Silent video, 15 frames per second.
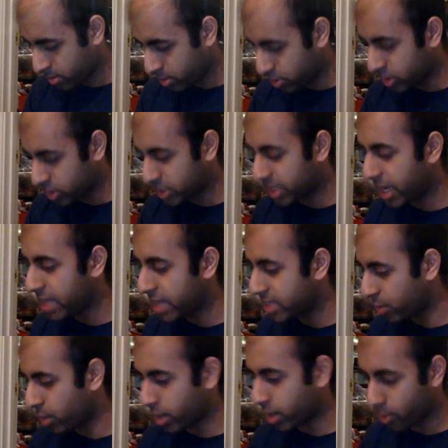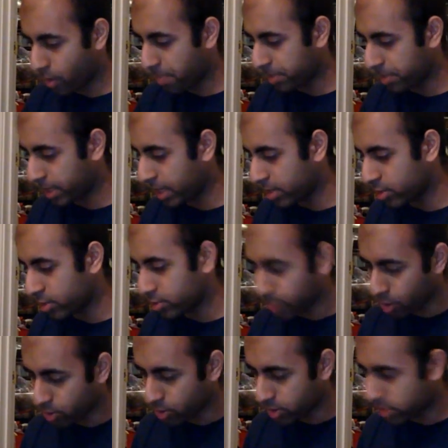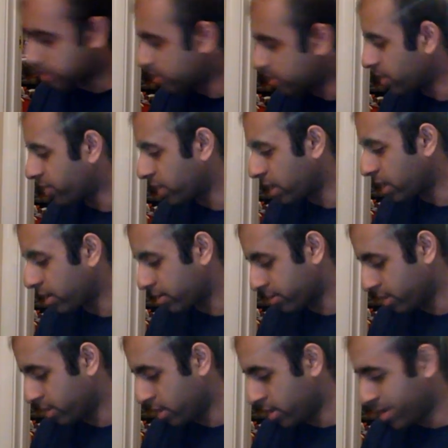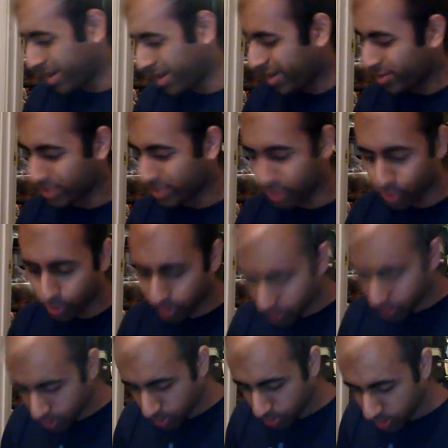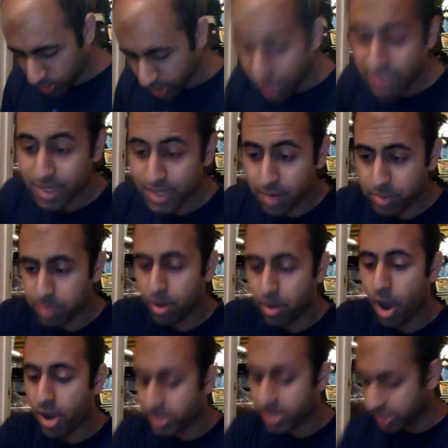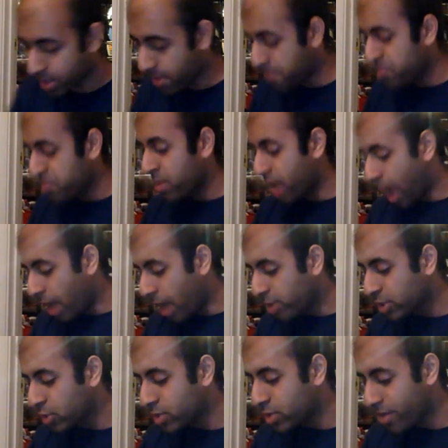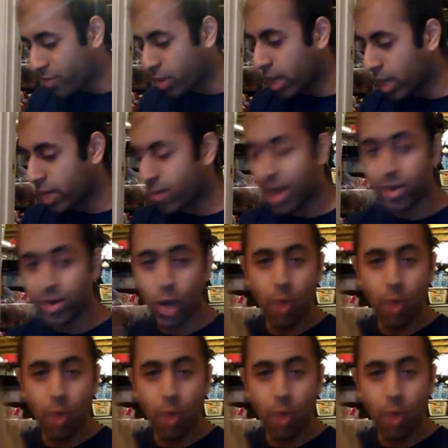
Just in case I wanted to replicate those poses and stuff again. I always Google it too. So that's an empty box. I also never got around to